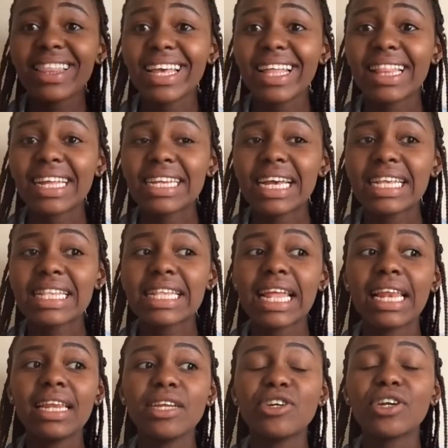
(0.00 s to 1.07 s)
thing that has
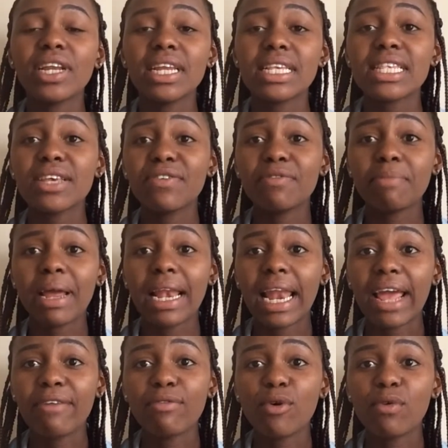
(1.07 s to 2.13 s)
literally saved my
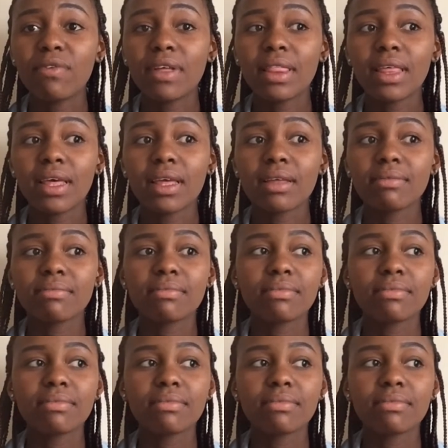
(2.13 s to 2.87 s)
life over the